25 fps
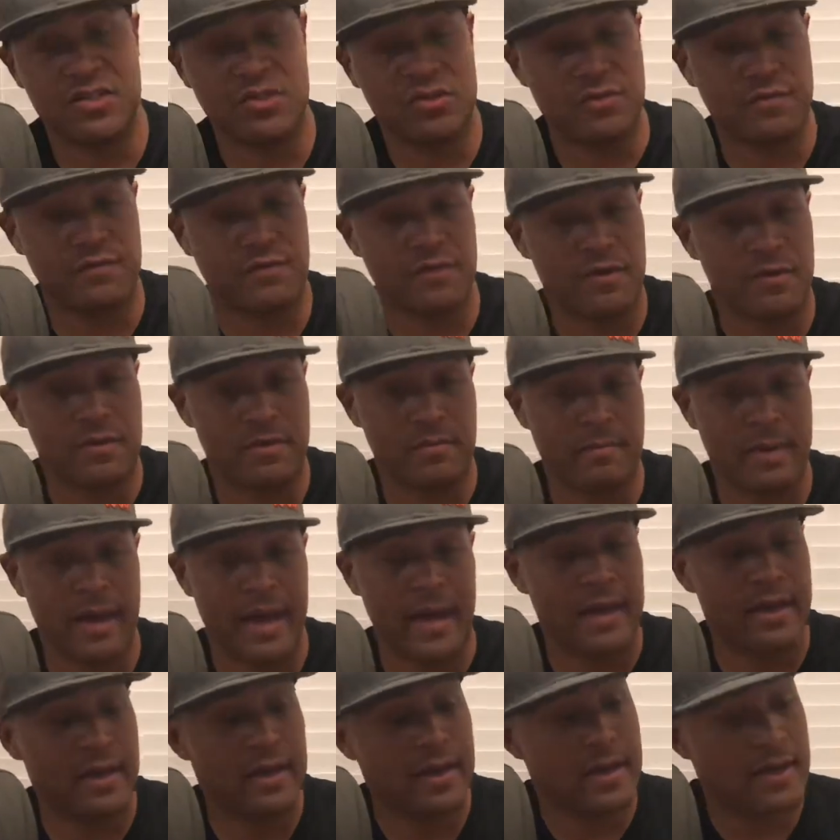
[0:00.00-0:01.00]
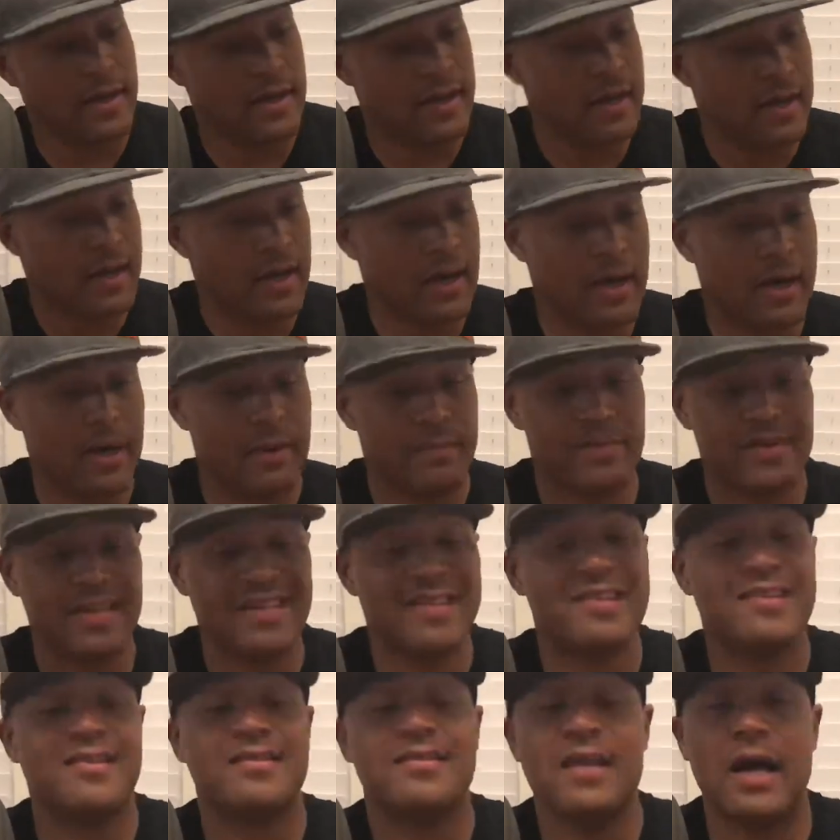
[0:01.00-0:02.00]
you further back.
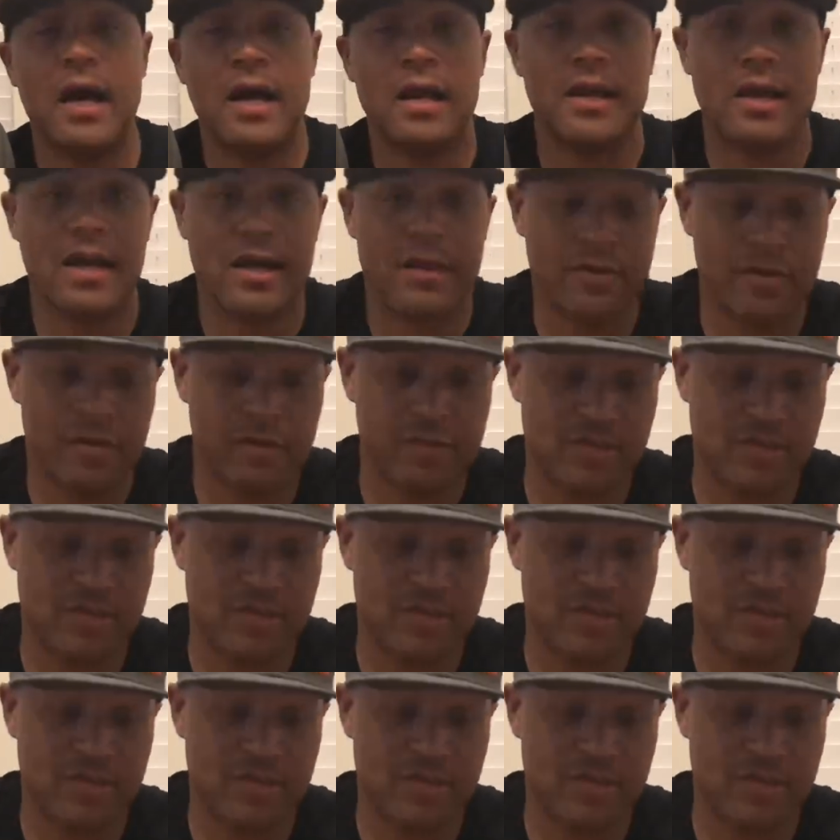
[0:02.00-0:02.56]
This is not leather.